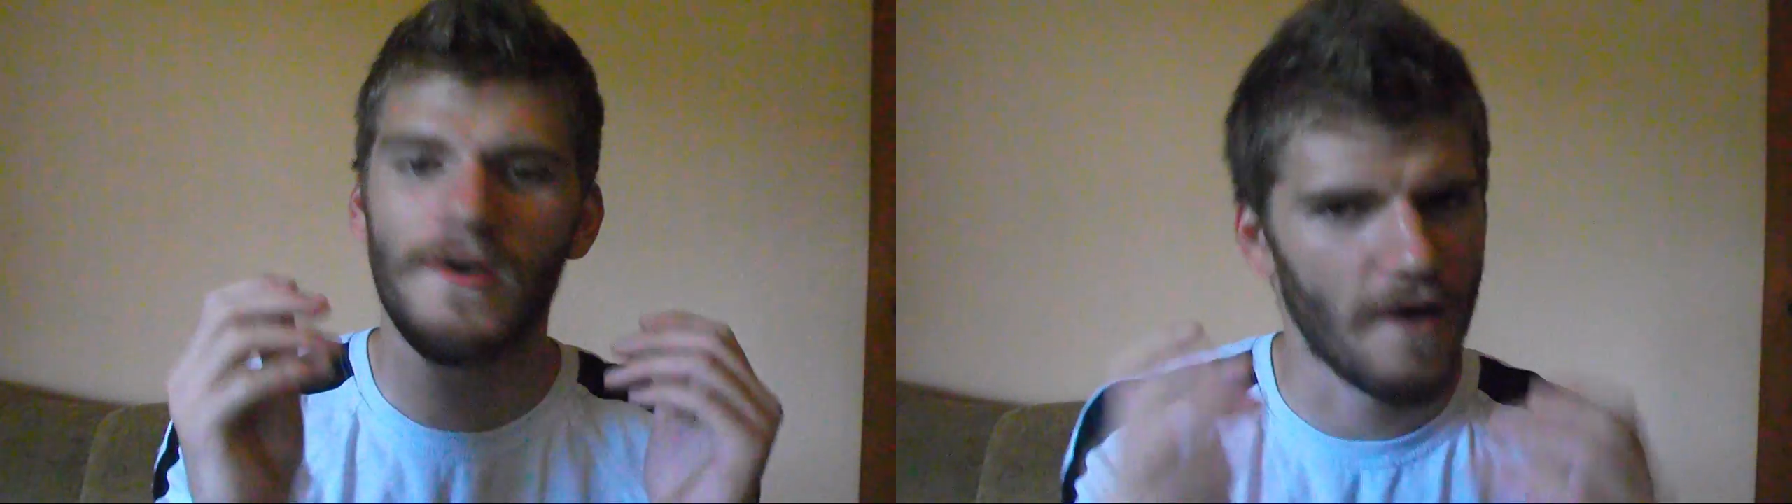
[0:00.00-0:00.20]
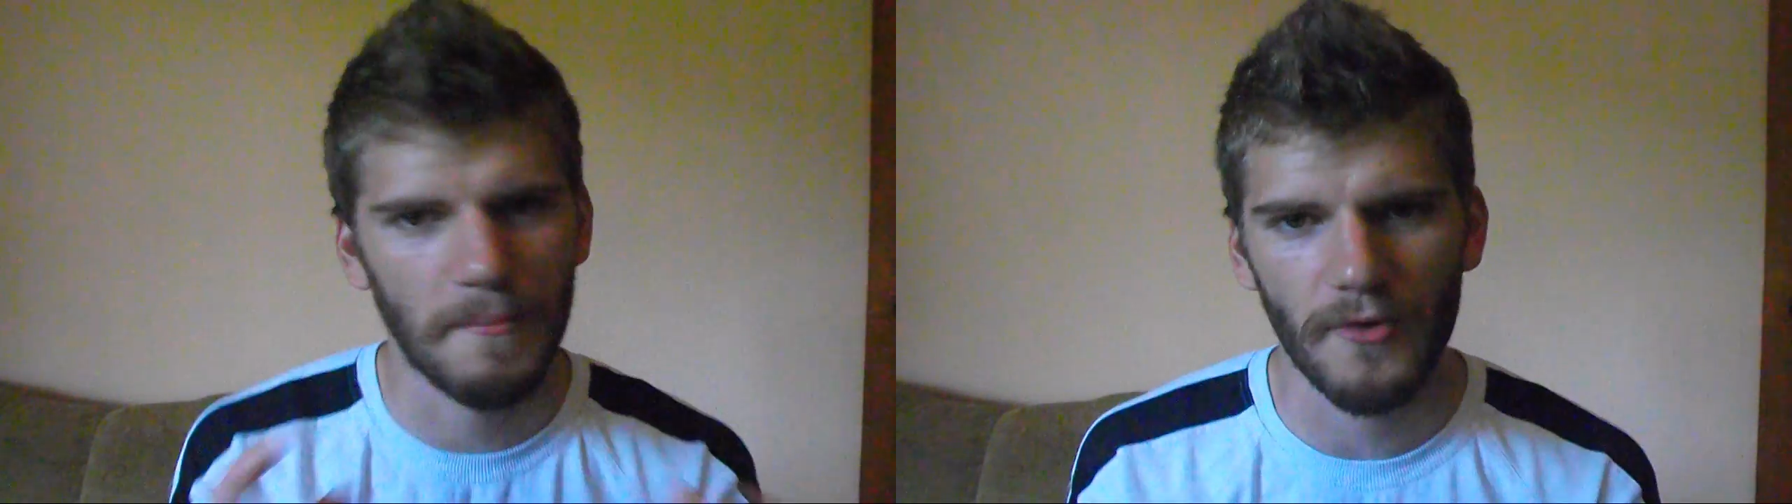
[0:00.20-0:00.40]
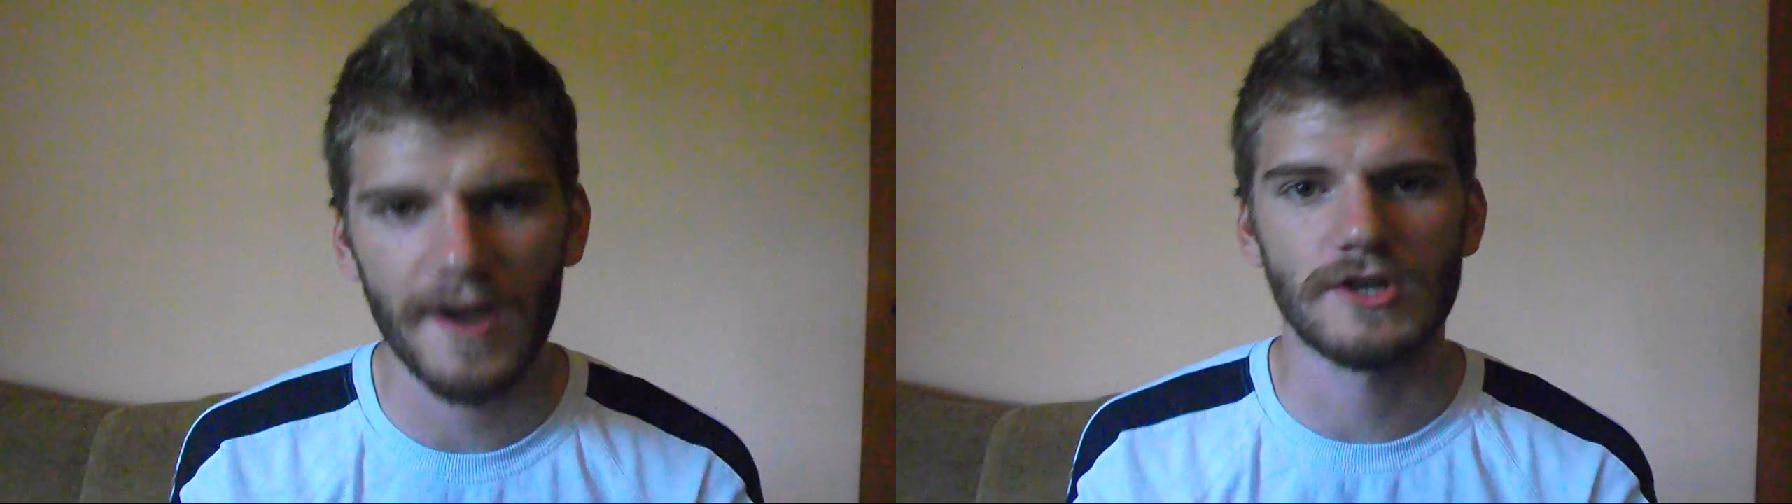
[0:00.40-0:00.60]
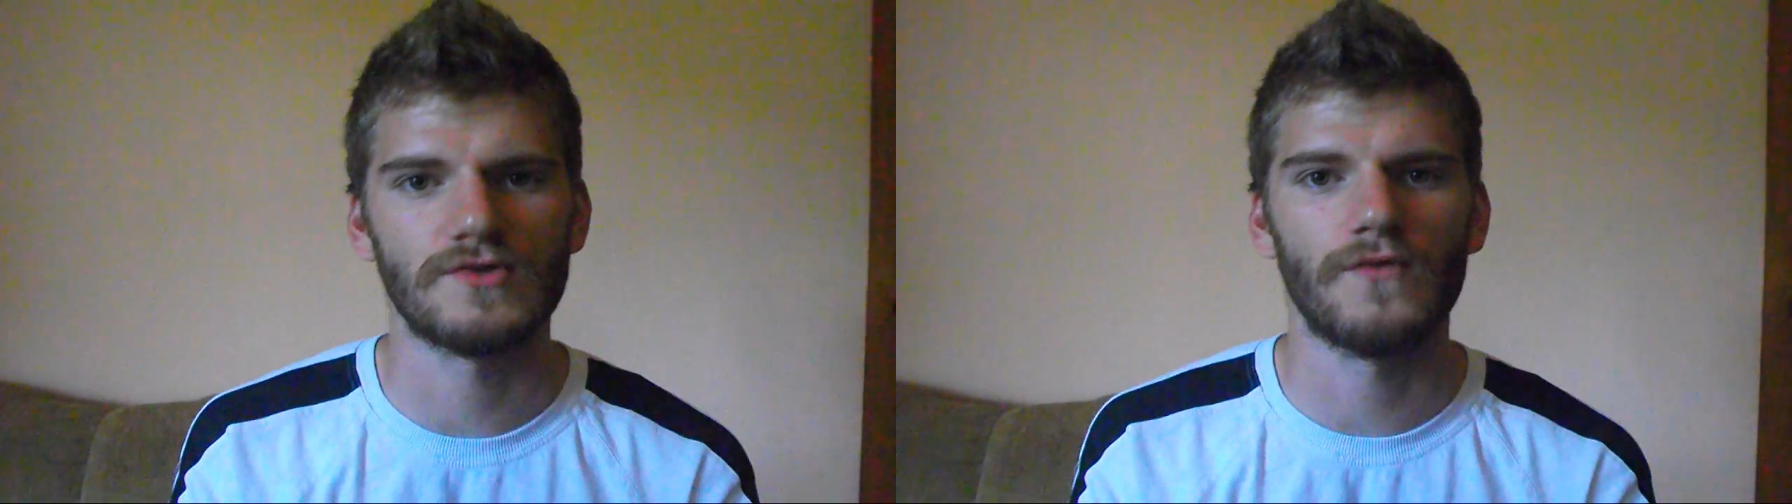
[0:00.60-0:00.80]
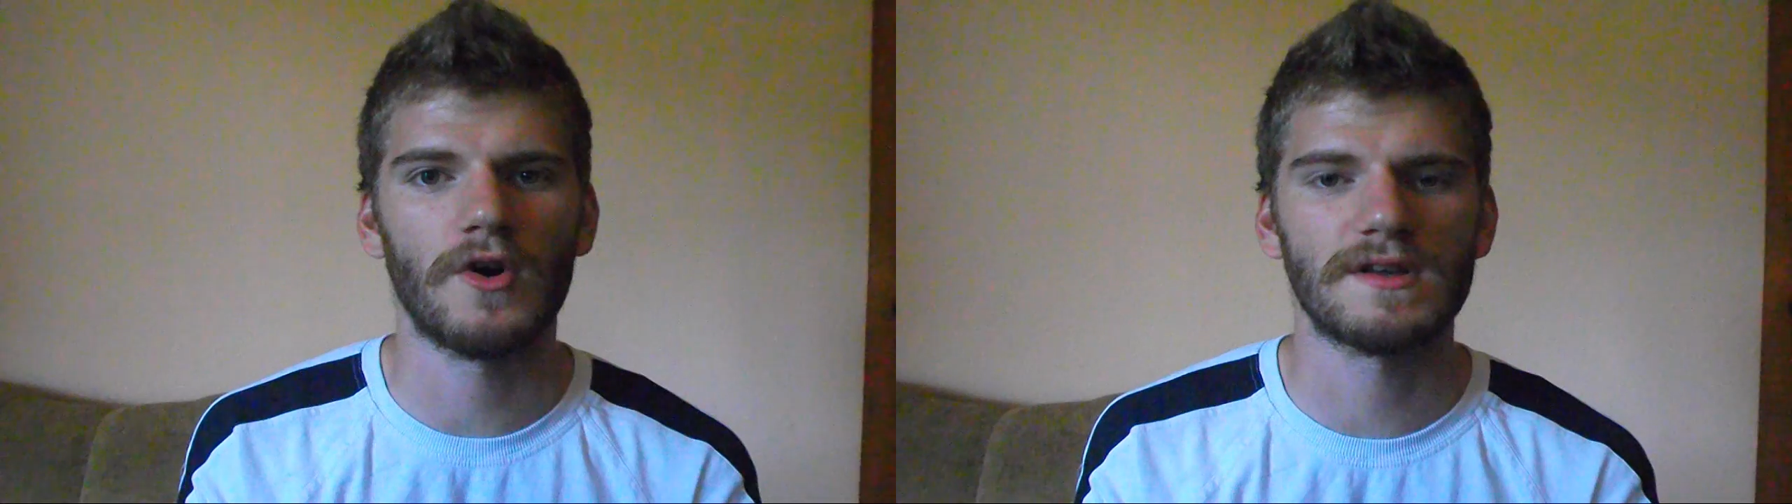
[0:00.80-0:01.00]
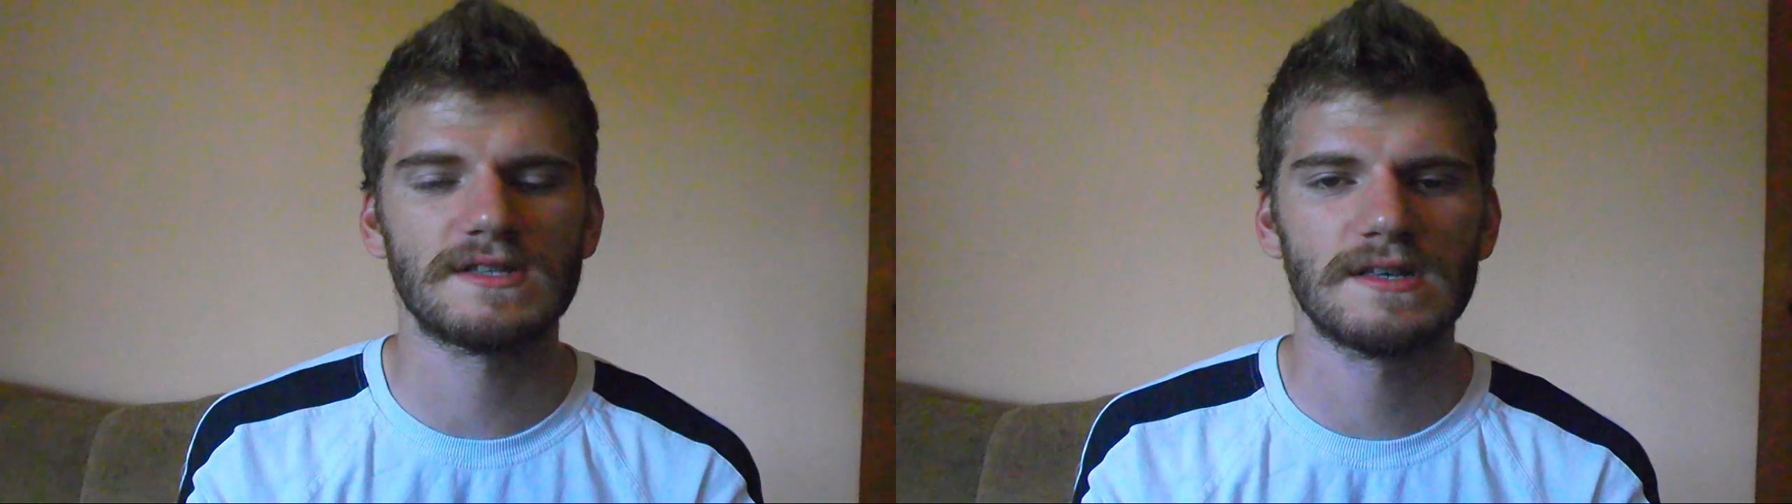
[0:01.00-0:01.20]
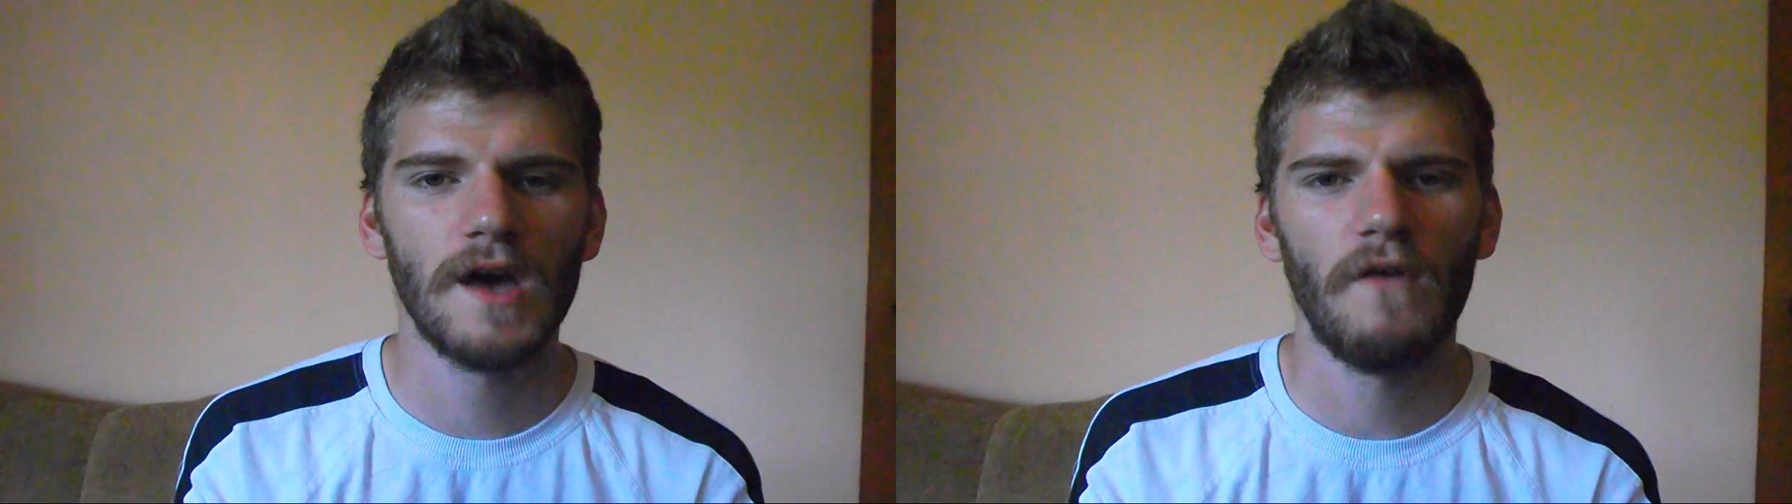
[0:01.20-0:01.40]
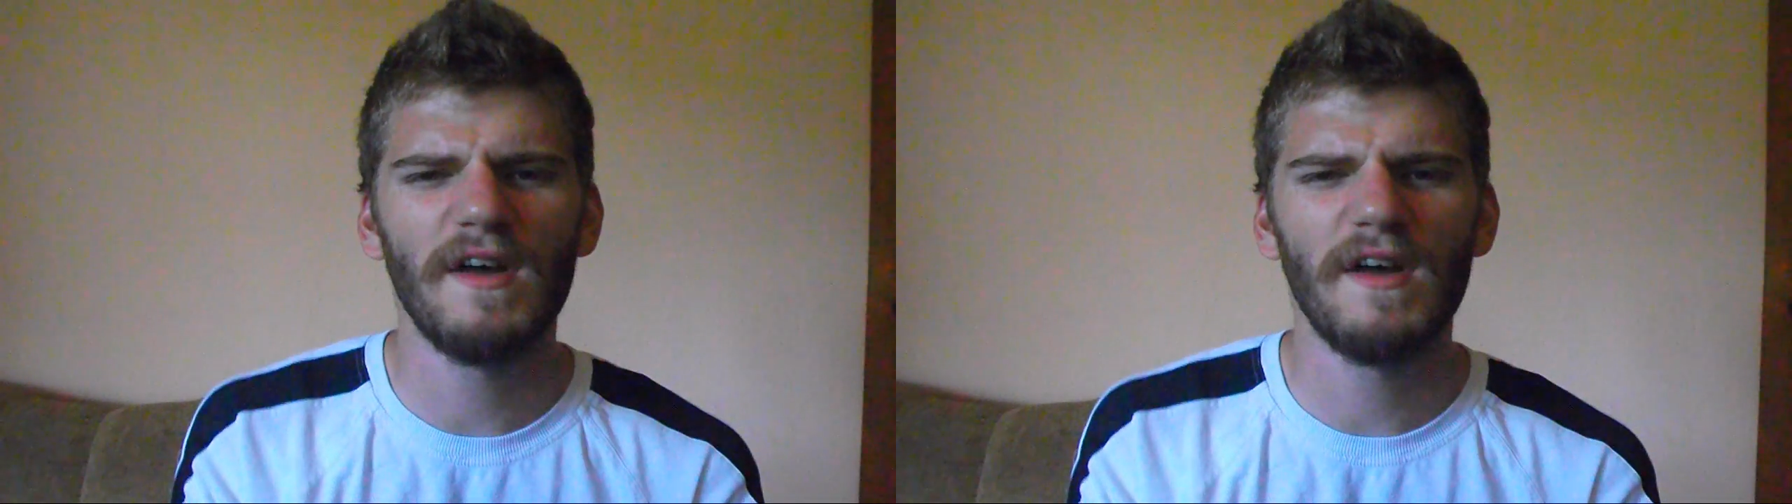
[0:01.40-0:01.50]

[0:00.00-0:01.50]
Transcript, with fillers: evaporation works.